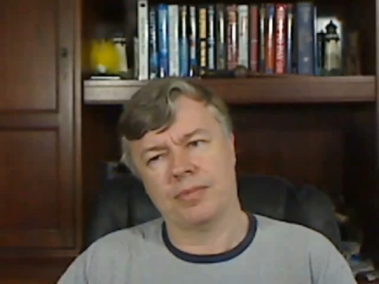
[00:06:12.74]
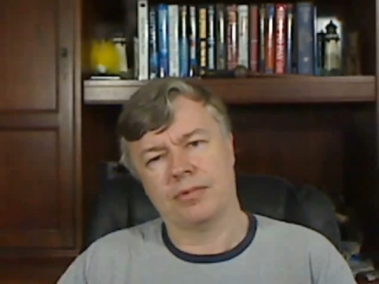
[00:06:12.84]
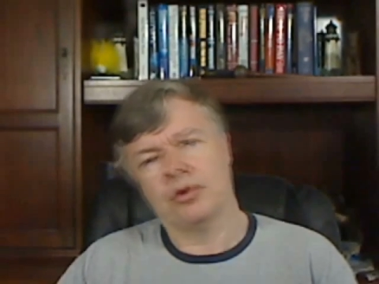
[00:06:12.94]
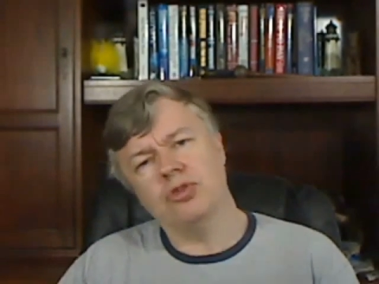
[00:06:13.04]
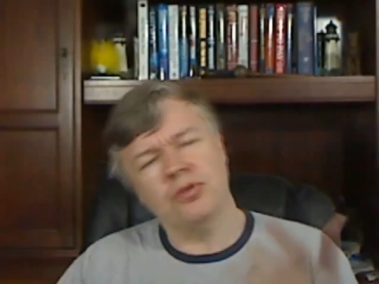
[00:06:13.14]

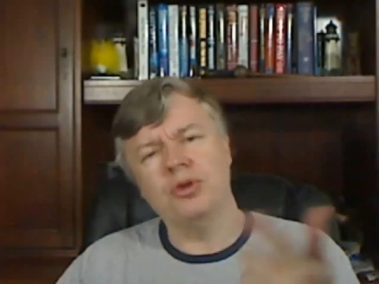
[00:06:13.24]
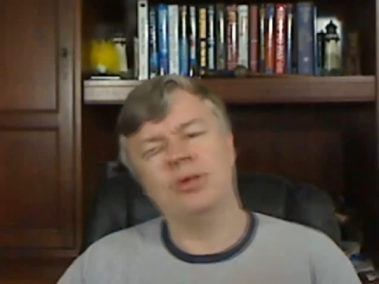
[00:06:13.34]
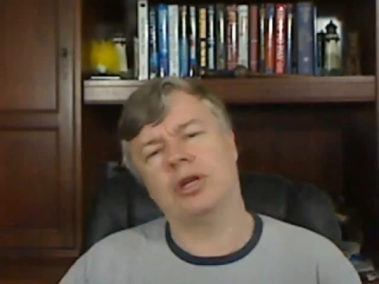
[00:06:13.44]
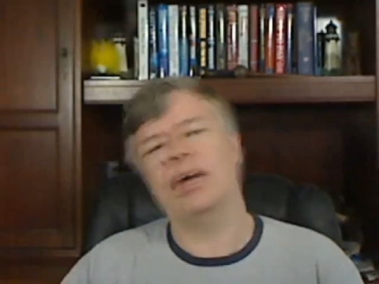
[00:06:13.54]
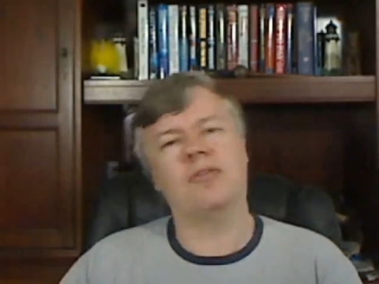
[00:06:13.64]
Those of you
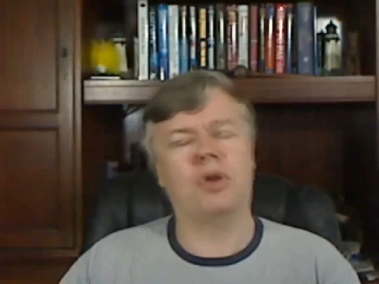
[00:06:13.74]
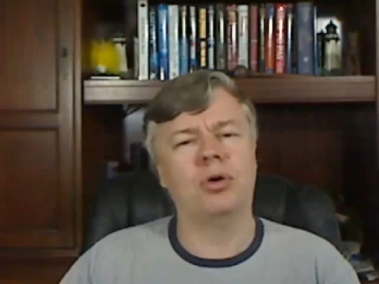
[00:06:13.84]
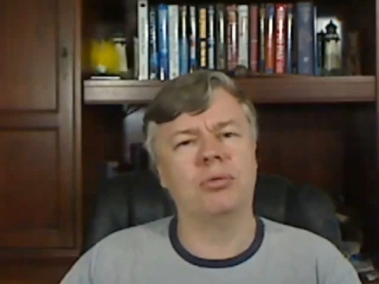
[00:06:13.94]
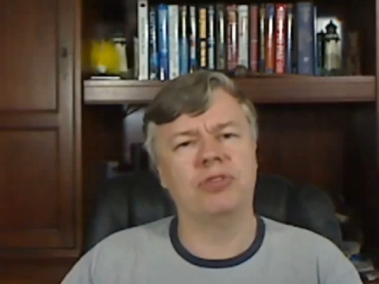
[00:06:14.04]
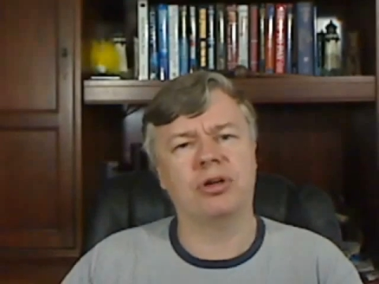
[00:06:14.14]
that have
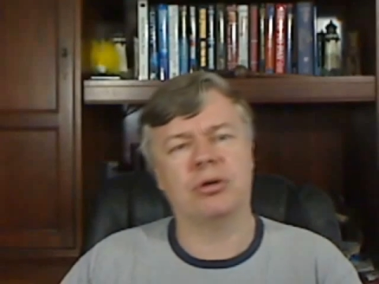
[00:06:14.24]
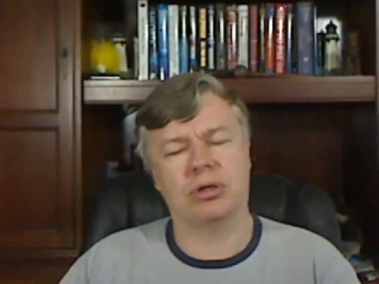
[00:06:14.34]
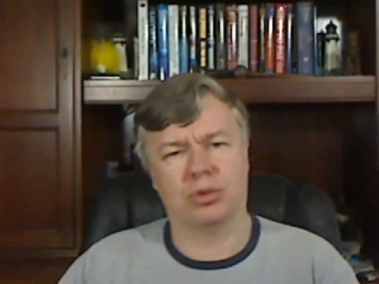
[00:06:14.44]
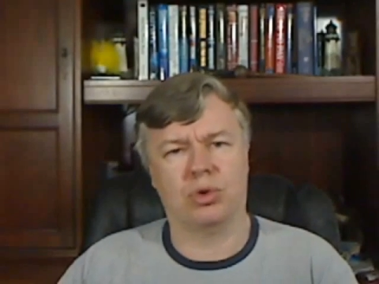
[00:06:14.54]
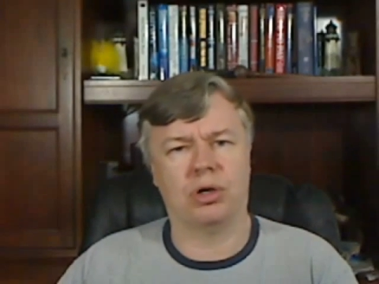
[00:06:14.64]
homes that are
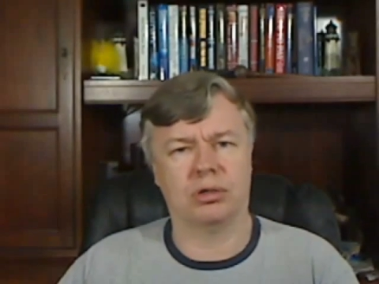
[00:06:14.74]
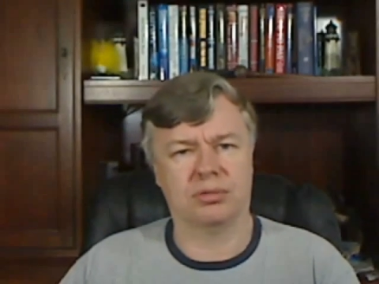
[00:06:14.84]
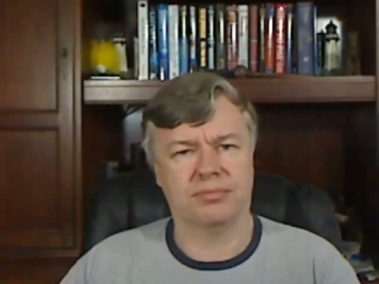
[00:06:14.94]
underwater,